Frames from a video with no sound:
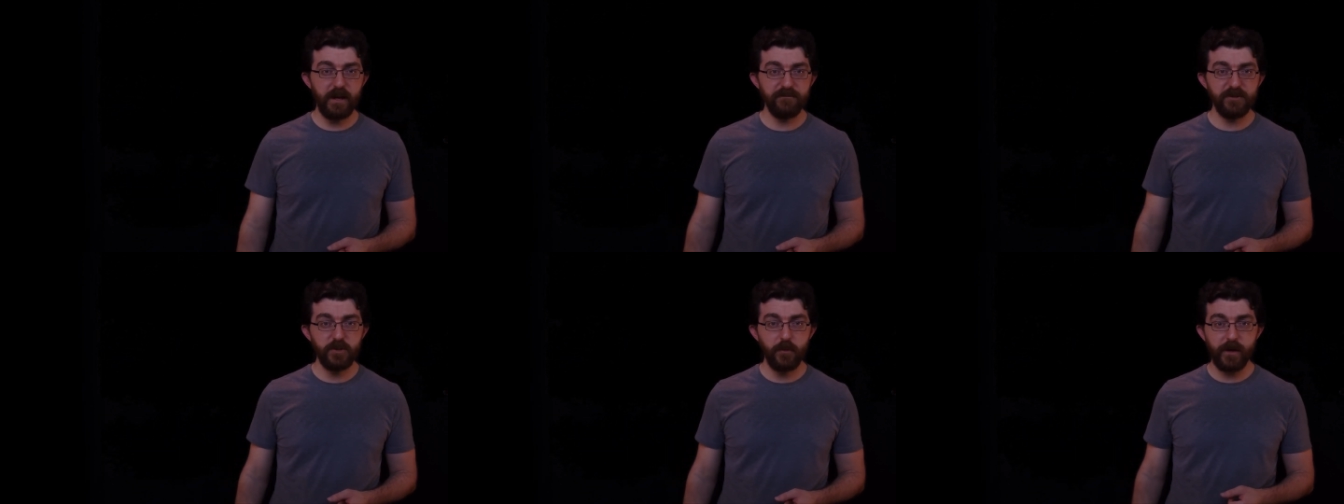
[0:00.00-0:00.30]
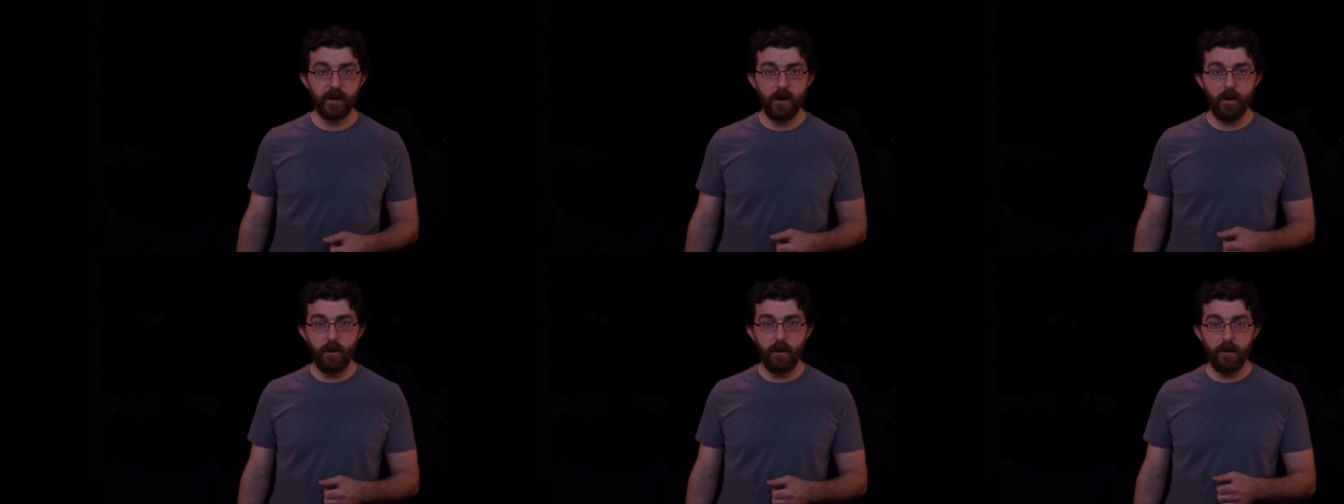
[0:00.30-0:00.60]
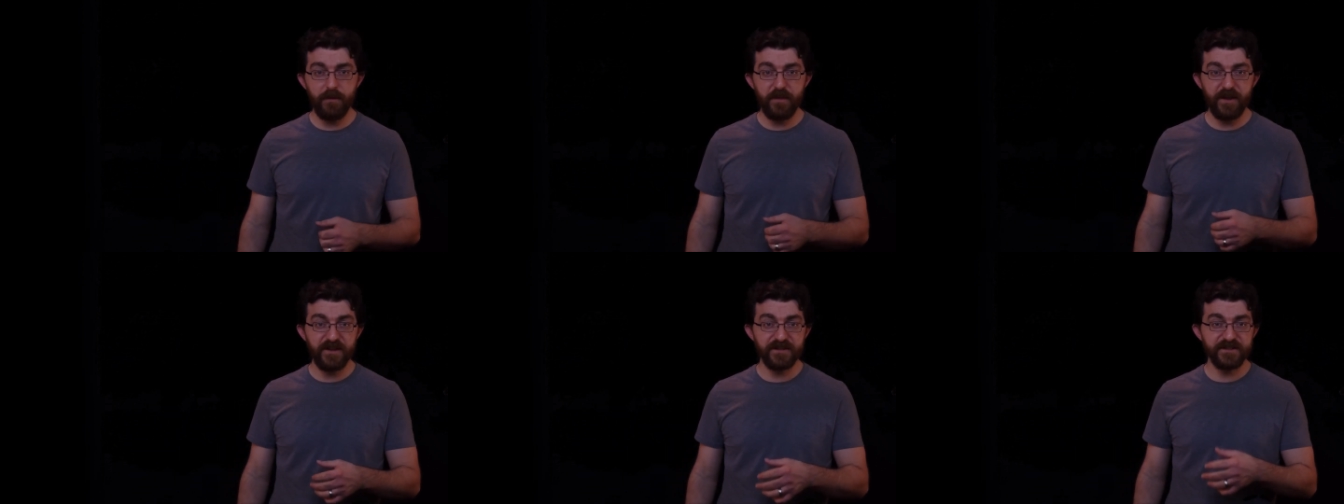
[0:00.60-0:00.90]
of doing
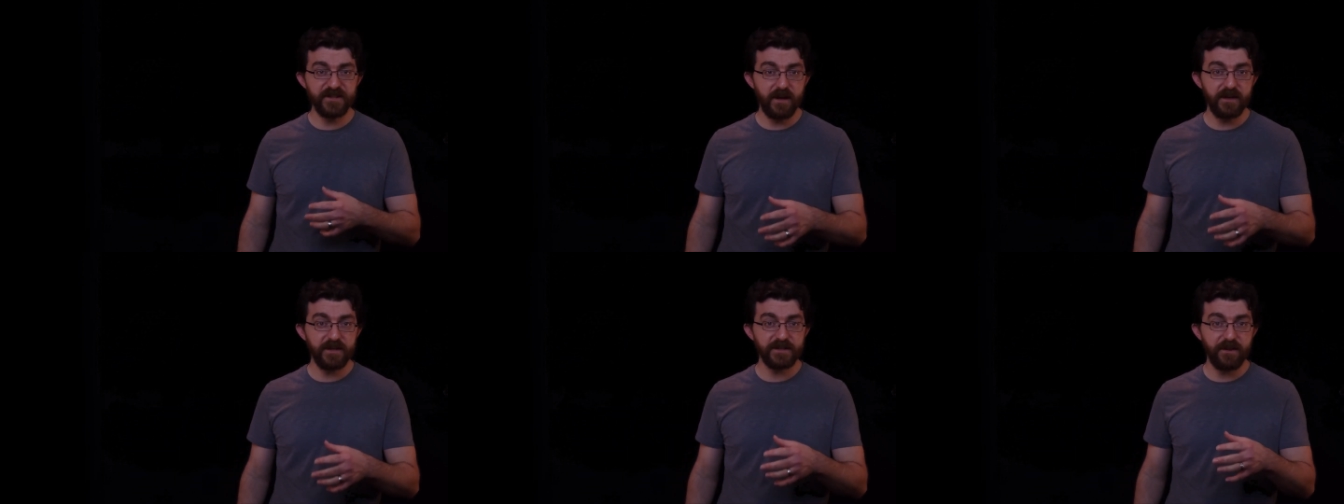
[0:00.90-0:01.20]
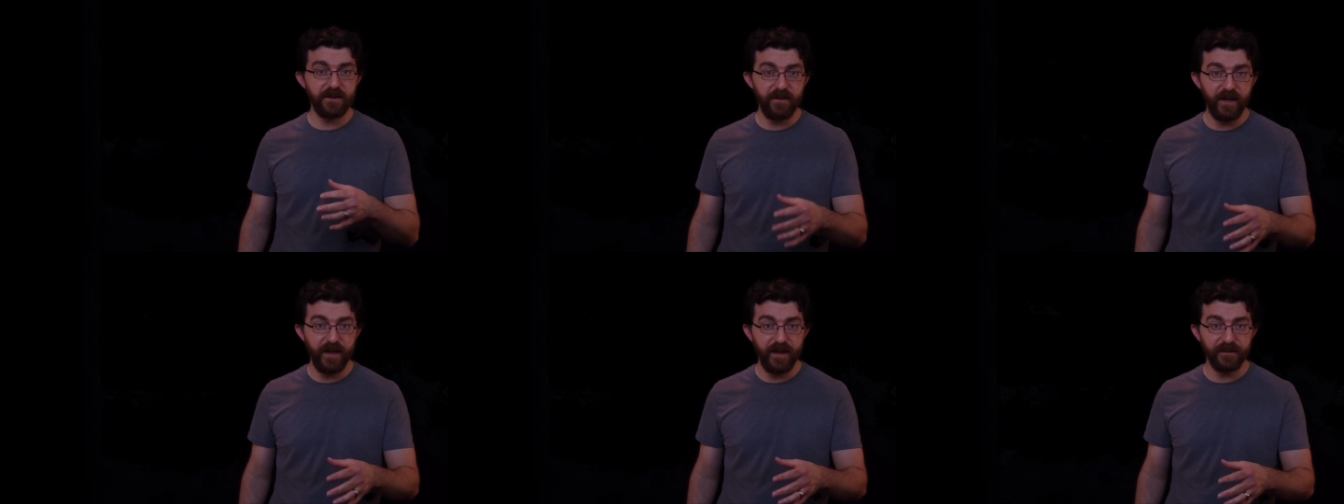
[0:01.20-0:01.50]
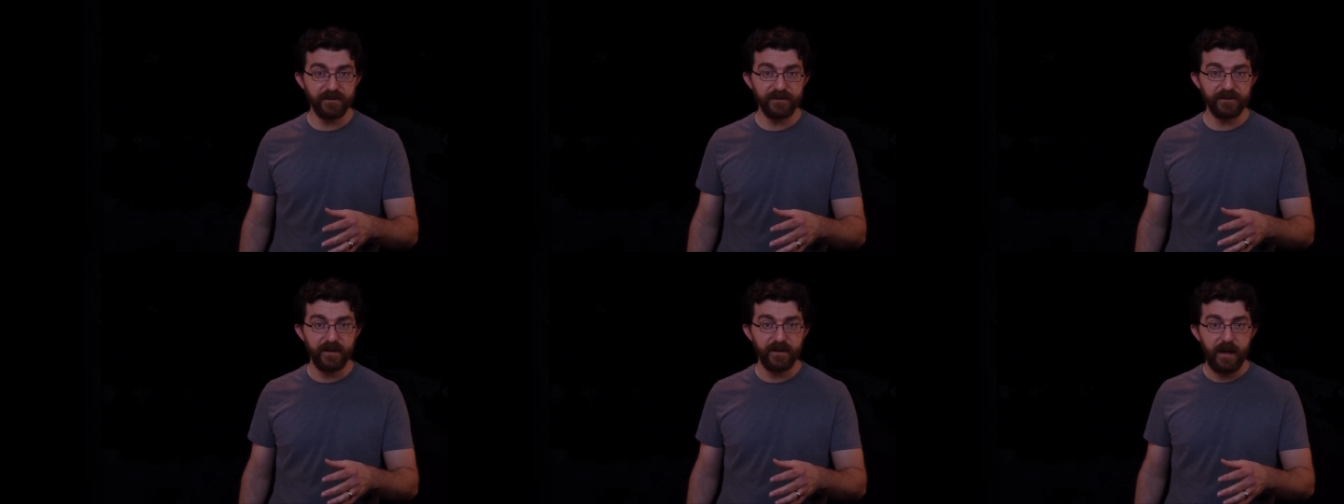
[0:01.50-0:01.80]
all the dishonest
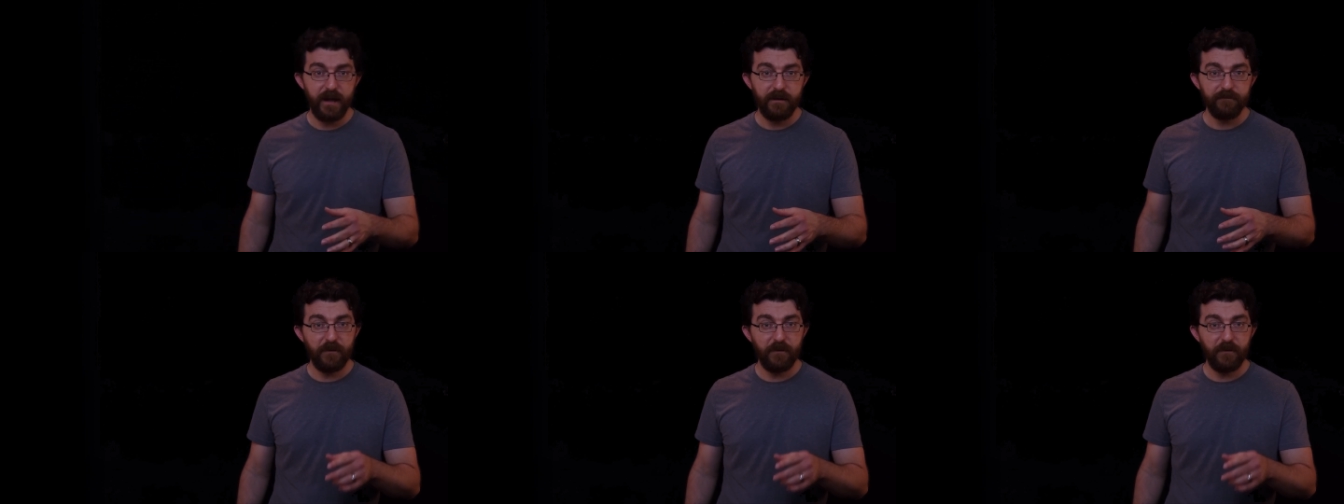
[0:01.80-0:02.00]
things